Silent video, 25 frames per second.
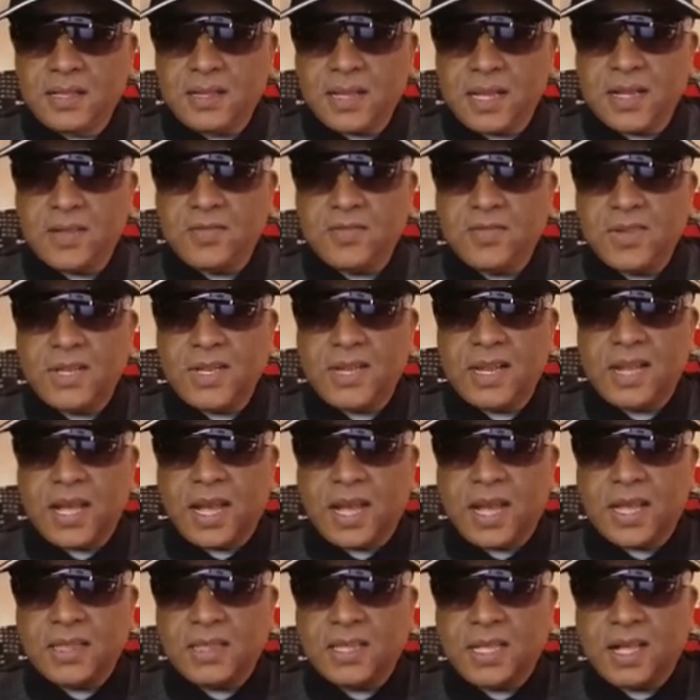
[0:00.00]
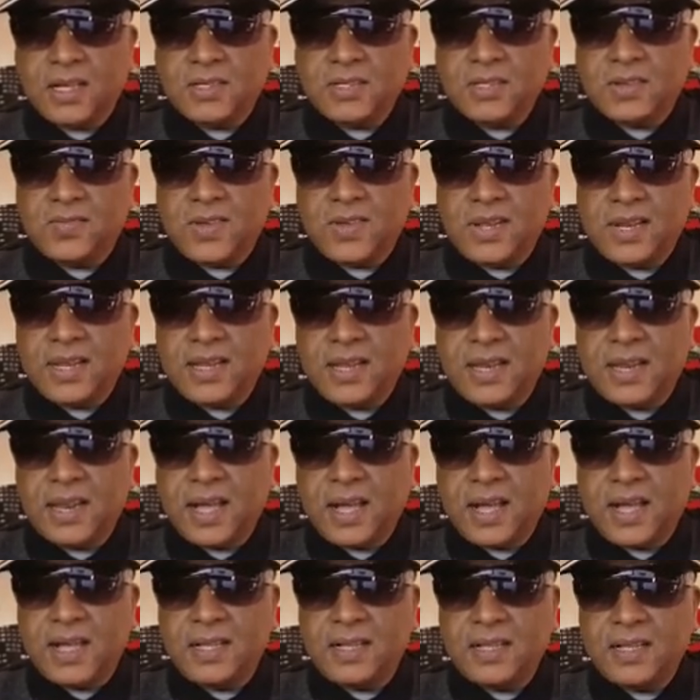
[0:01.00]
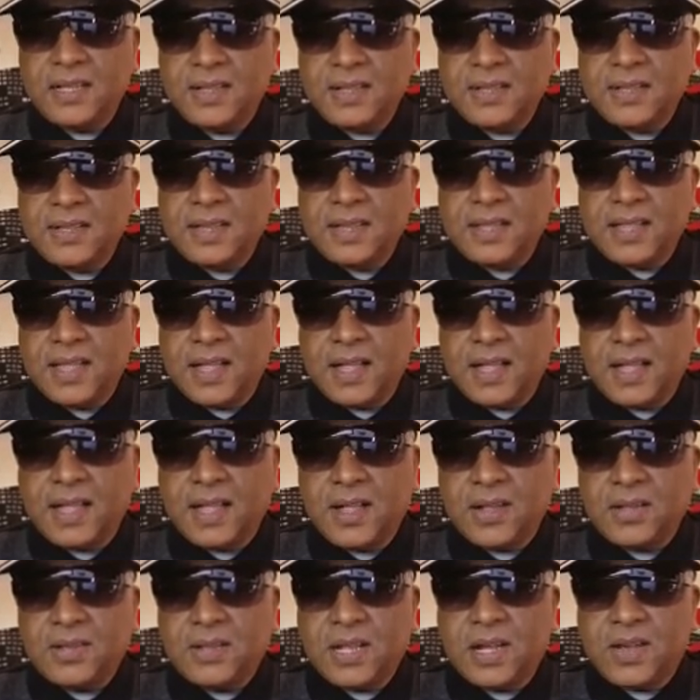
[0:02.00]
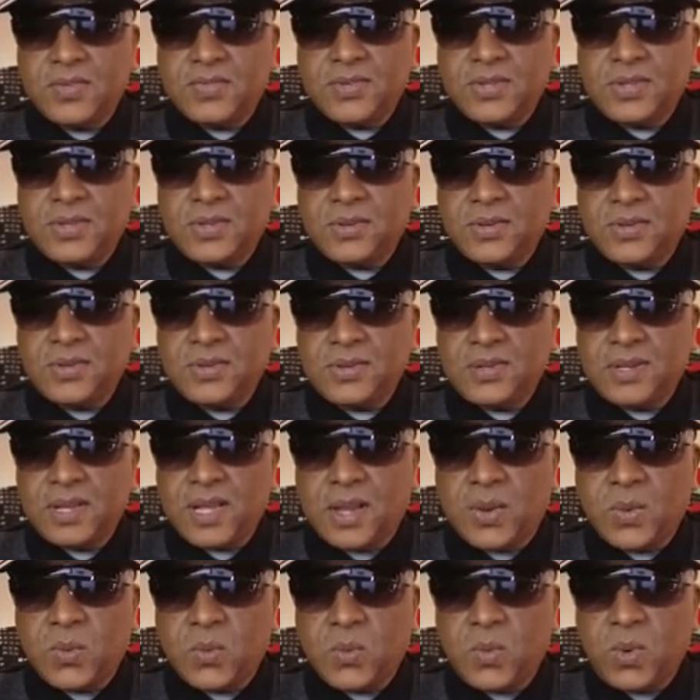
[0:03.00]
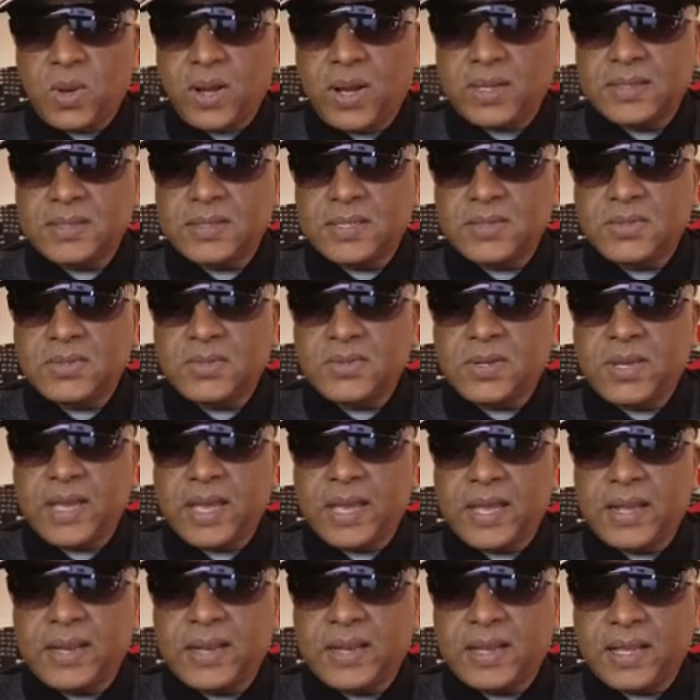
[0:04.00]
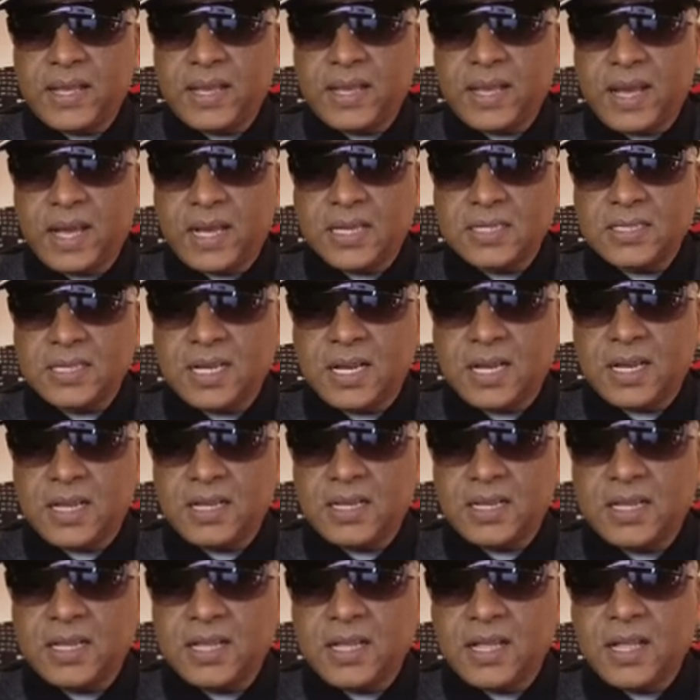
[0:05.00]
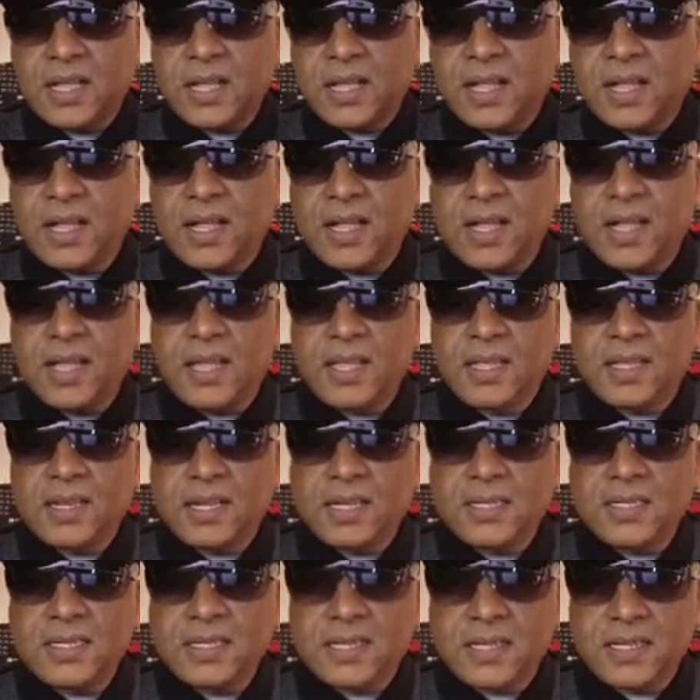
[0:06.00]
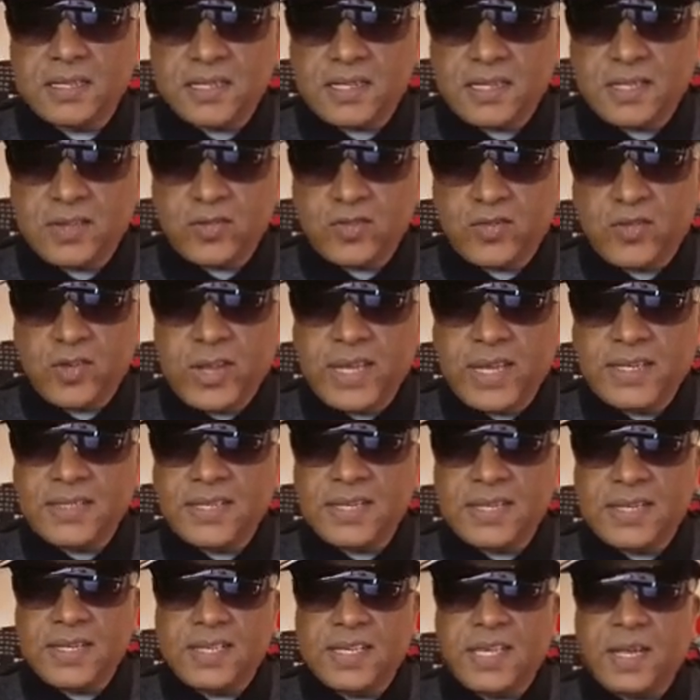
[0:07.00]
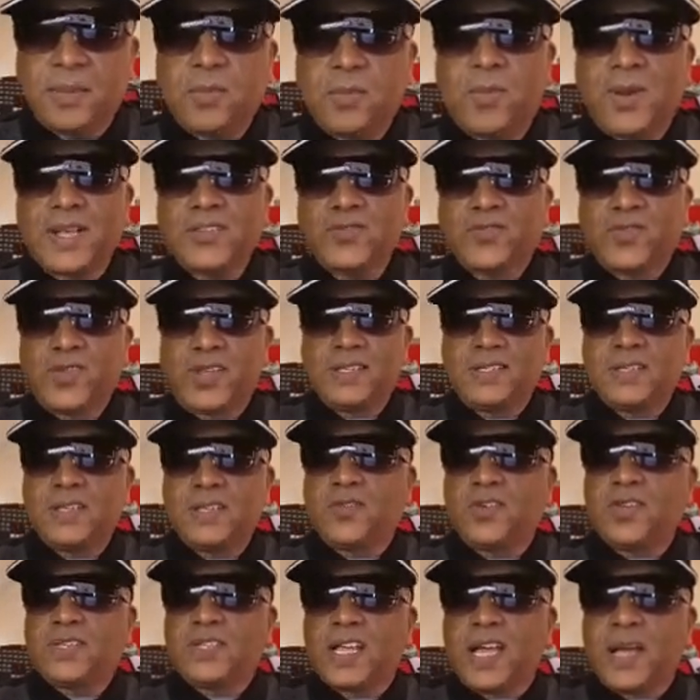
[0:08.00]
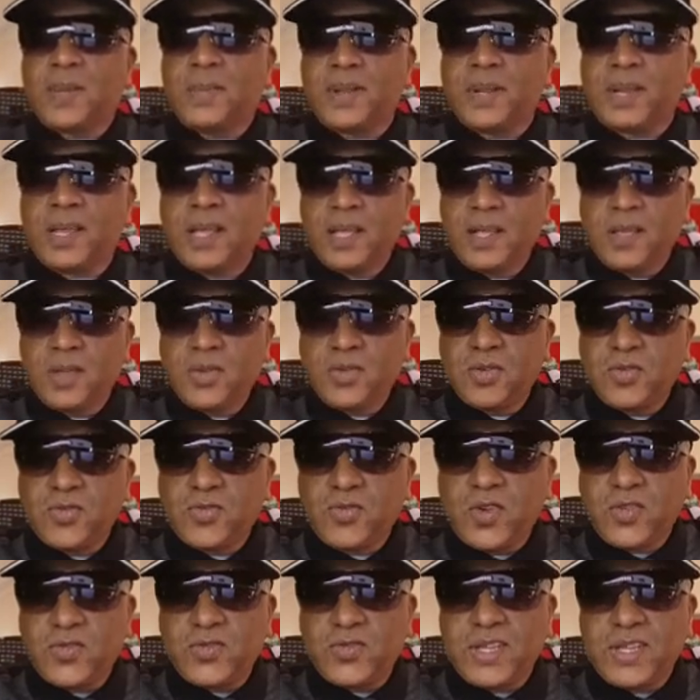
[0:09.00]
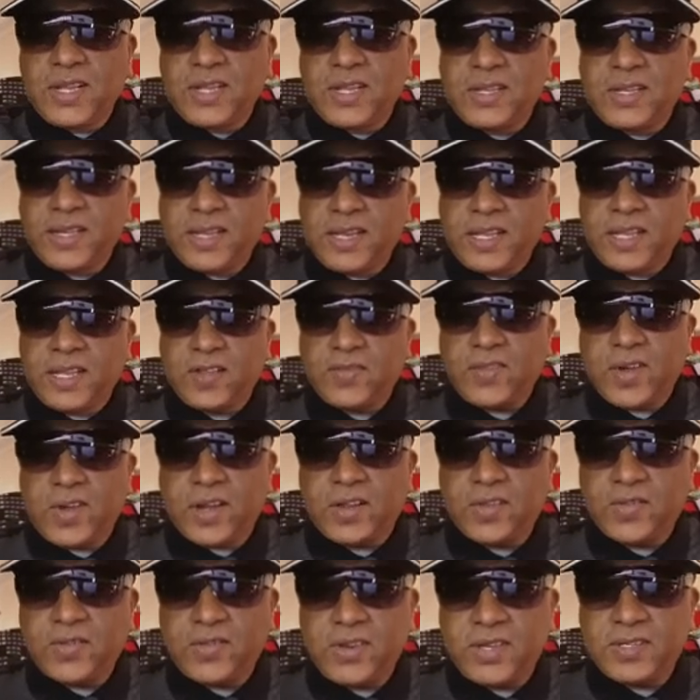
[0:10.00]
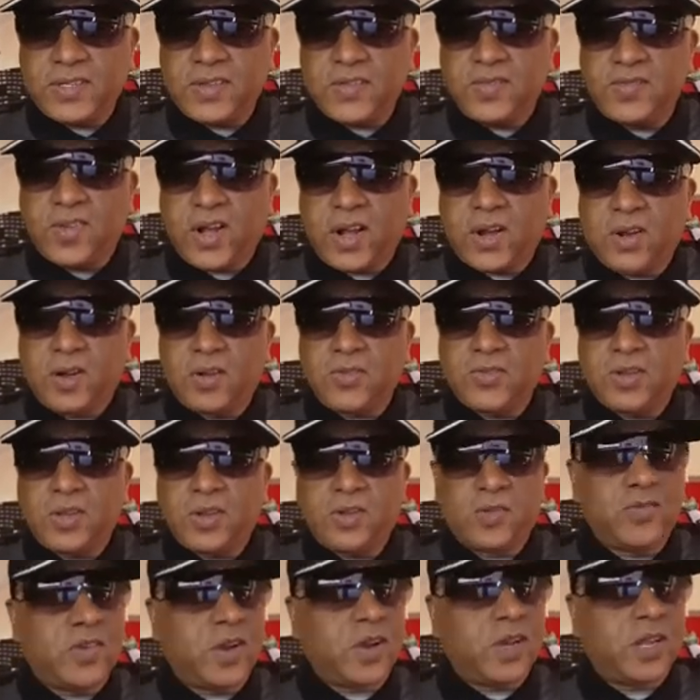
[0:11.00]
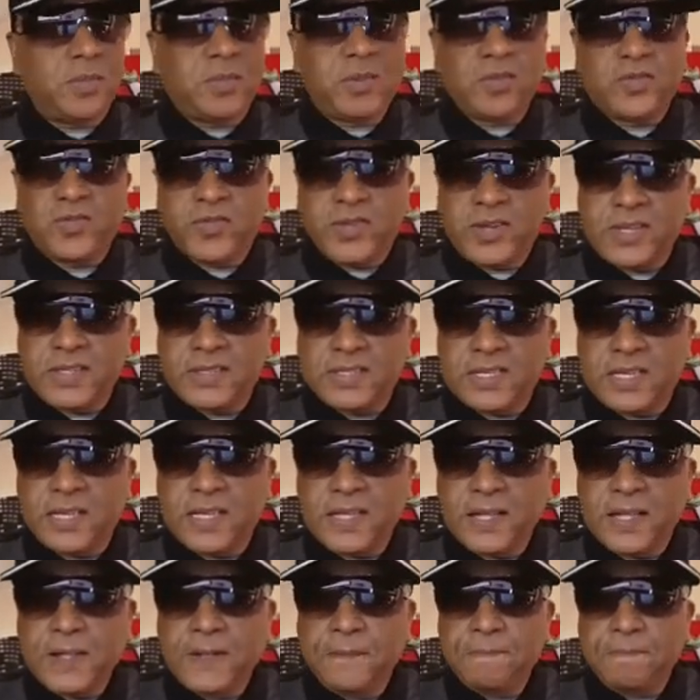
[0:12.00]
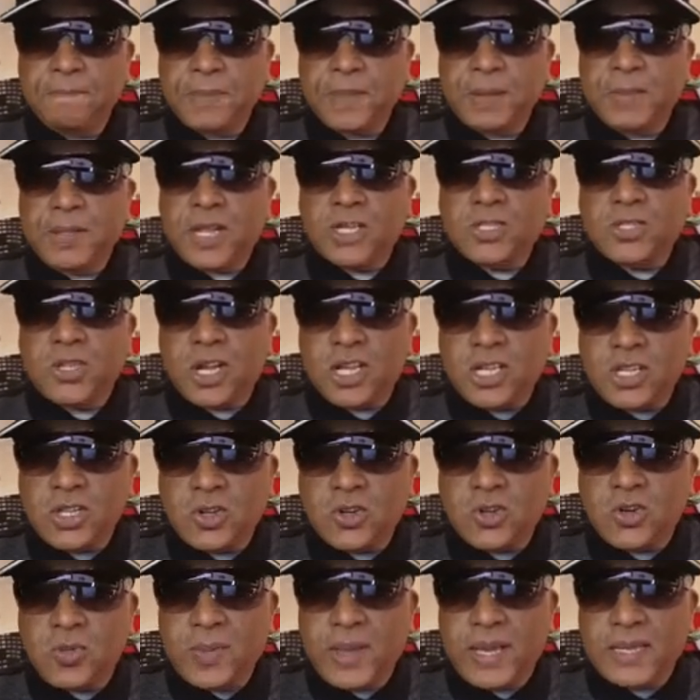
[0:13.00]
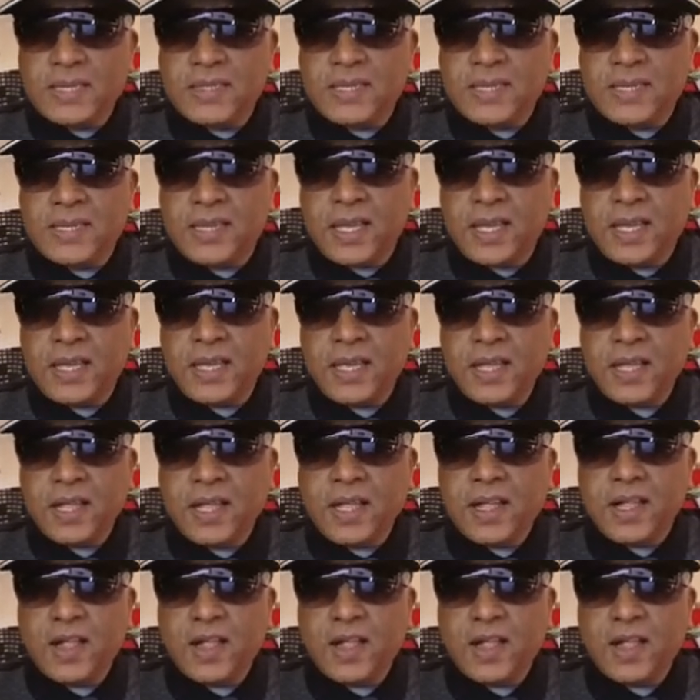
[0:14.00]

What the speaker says: Vanilla Art, how's it, Vanilla? Good afternoon at work, says Jugan. Ashan. Rashida says it's freezing in Durban. What's freezing? For Durban, 15 degrees is fucking freezing. Fuck off. They're not fucking about freezing. But I was talking to Kumeshni there. I